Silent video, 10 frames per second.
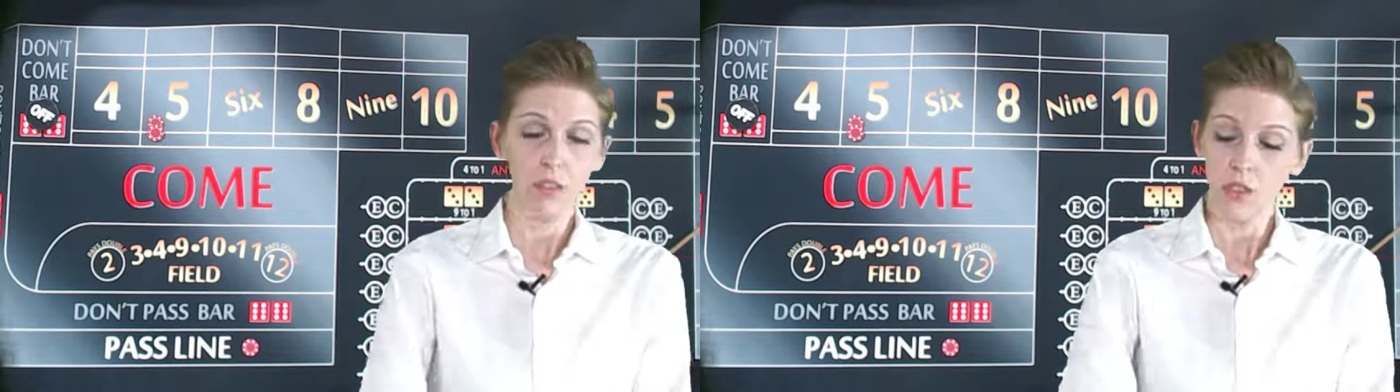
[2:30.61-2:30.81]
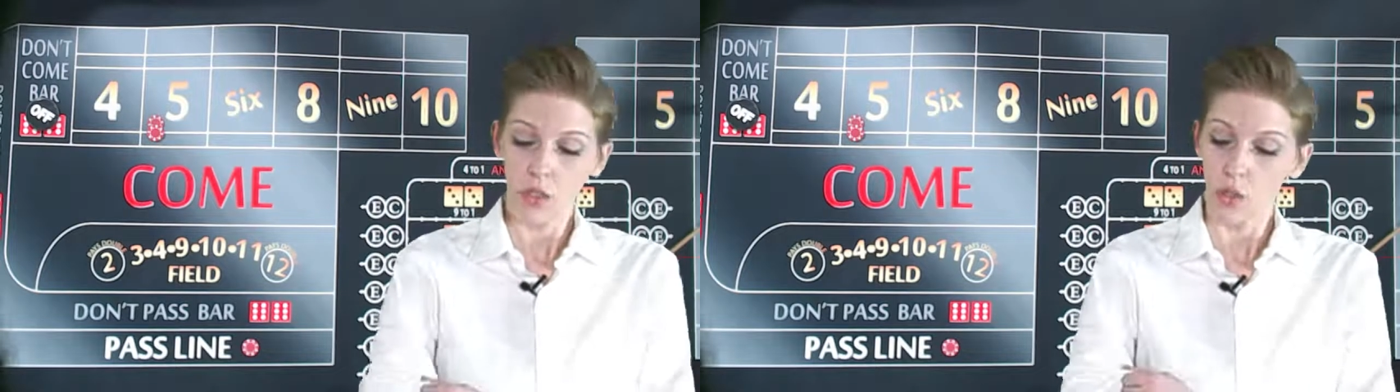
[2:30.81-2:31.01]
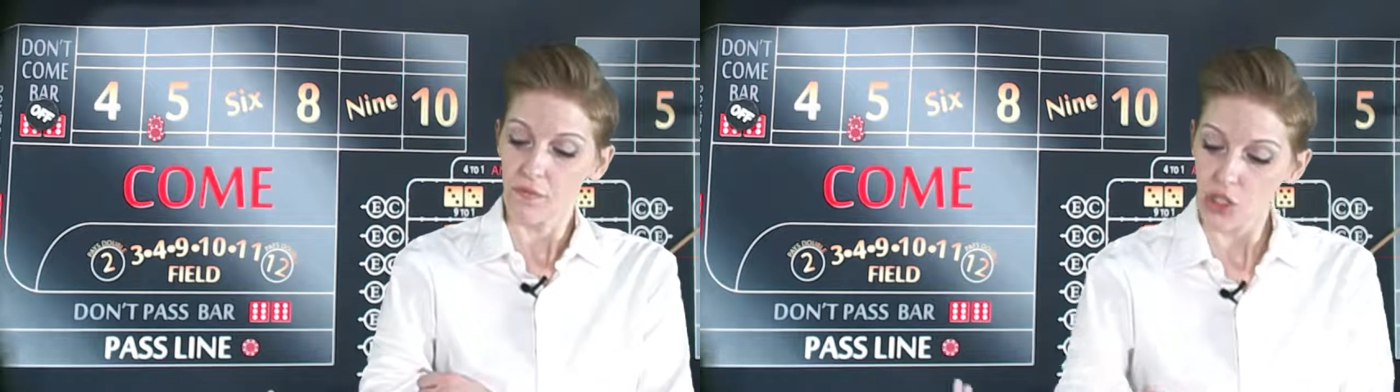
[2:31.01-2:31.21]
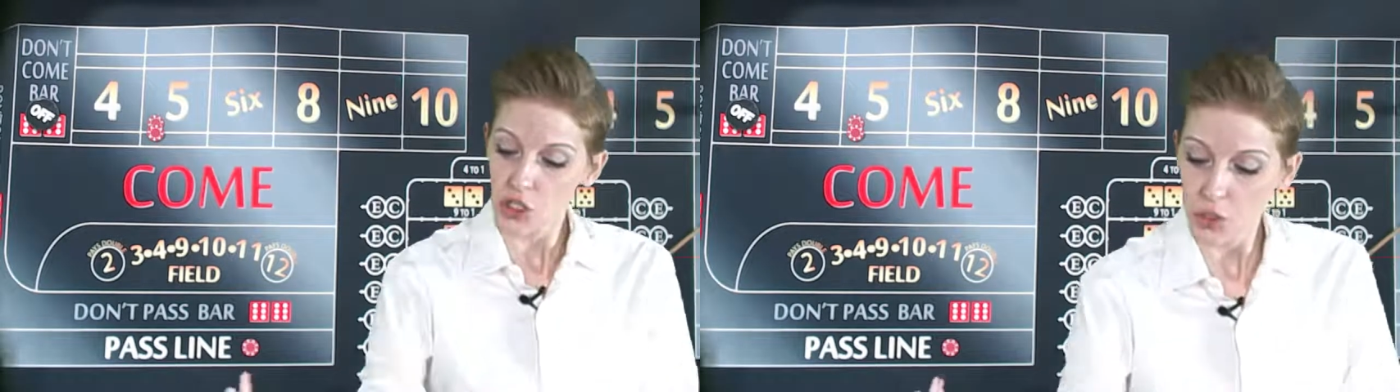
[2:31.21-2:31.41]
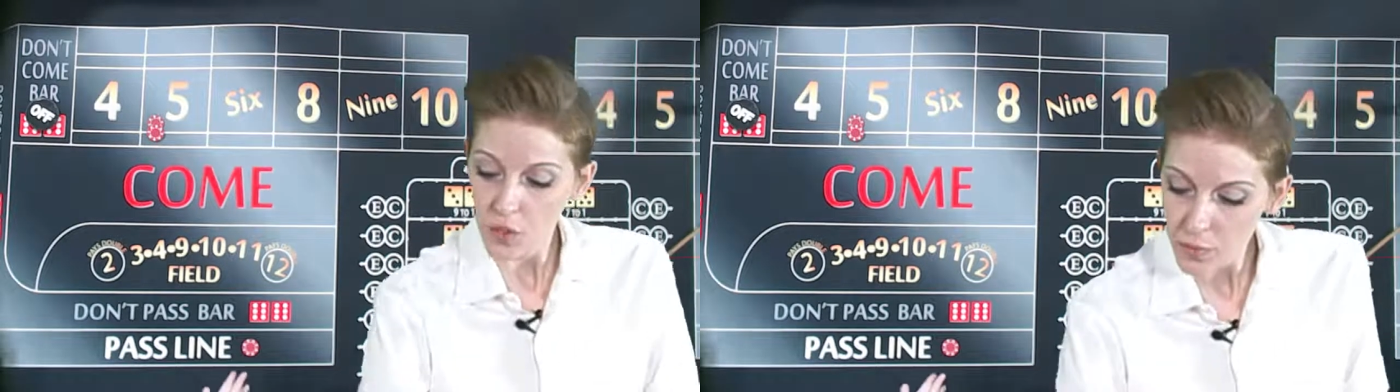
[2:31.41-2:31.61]
So if the
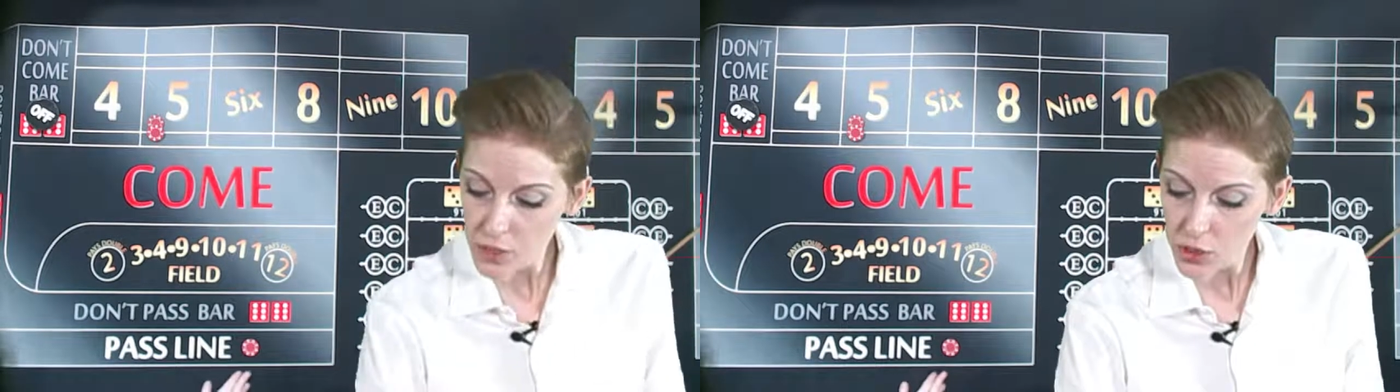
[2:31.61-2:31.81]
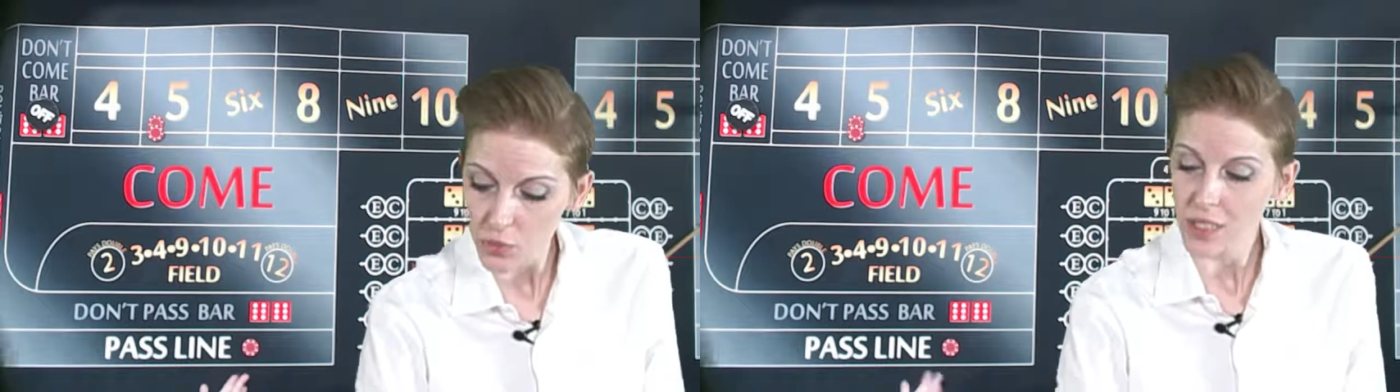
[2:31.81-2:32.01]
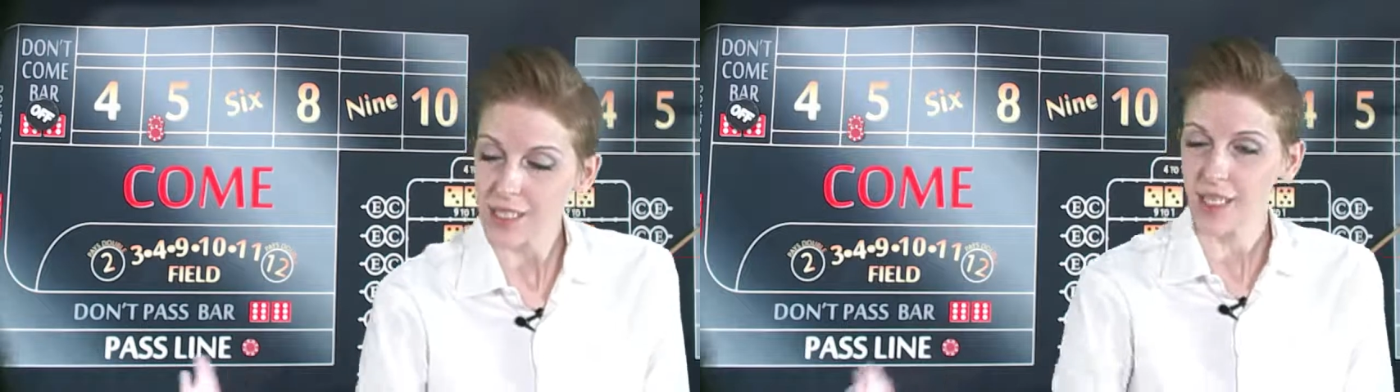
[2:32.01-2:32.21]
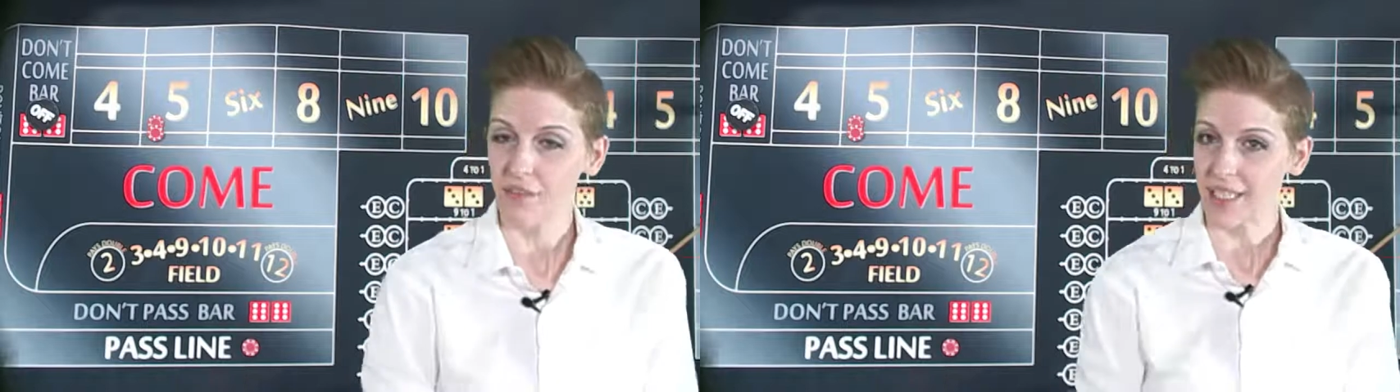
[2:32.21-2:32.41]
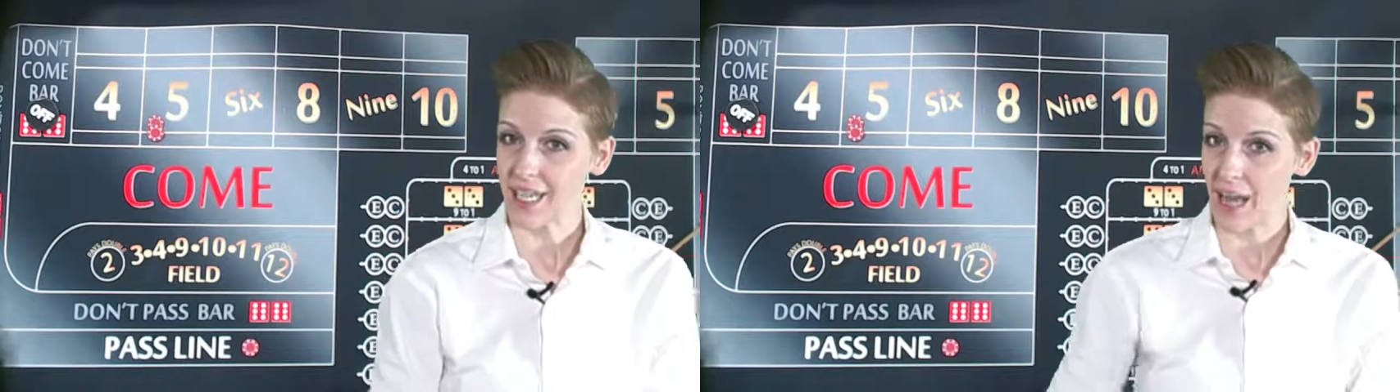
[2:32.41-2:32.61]
shooter were to roll a
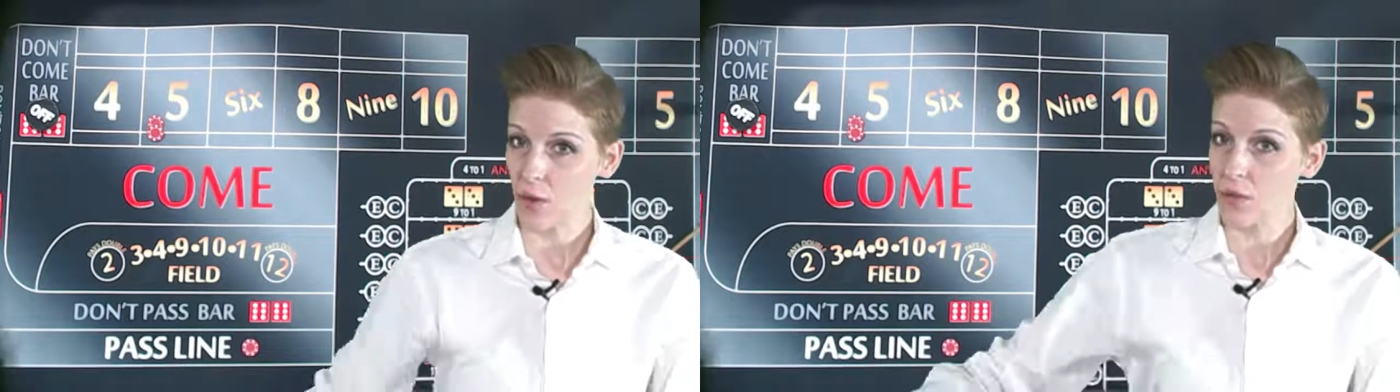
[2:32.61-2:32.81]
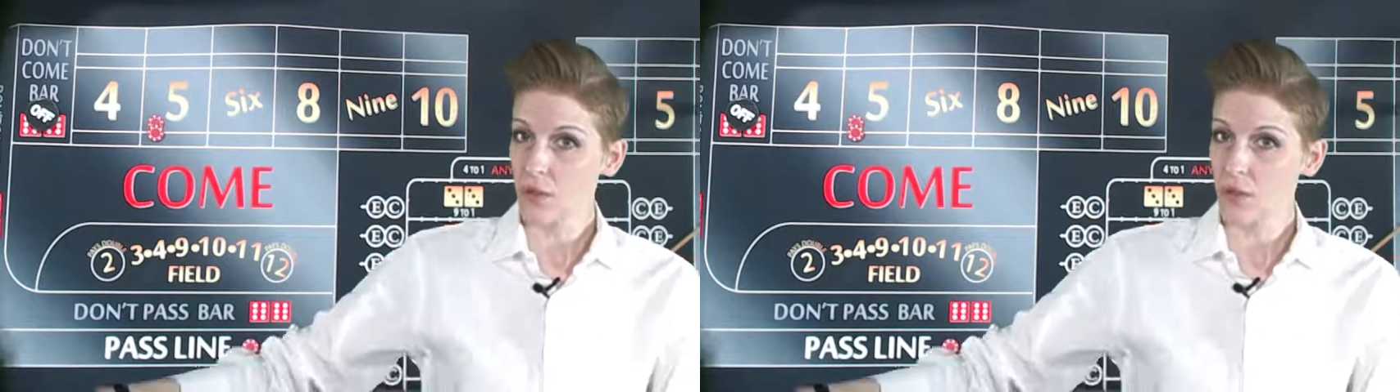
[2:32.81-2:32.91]
7 now,